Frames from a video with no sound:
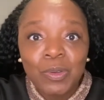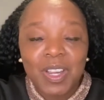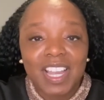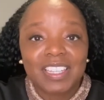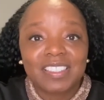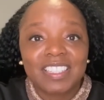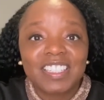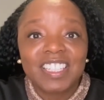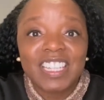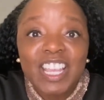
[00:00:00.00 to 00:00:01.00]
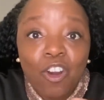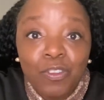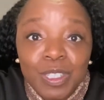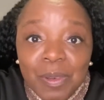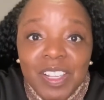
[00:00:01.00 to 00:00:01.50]
guys and to take over
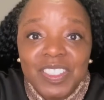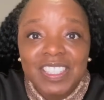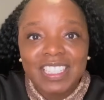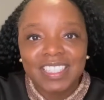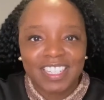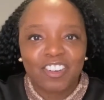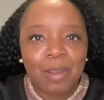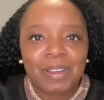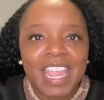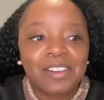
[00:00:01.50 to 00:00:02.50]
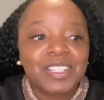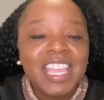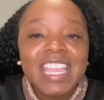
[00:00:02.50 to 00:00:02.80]
someone else's Instagram account,